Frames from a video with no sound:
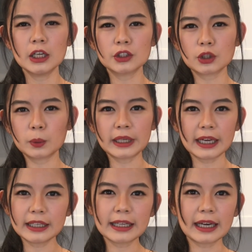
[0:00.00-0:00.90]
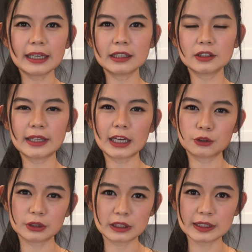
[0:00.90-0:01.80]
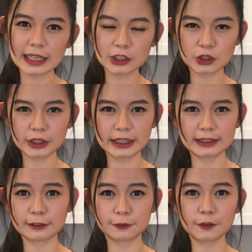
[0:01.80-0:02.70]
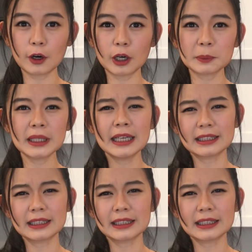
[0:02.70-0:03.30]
so when any kind of natural disaster hit the farm,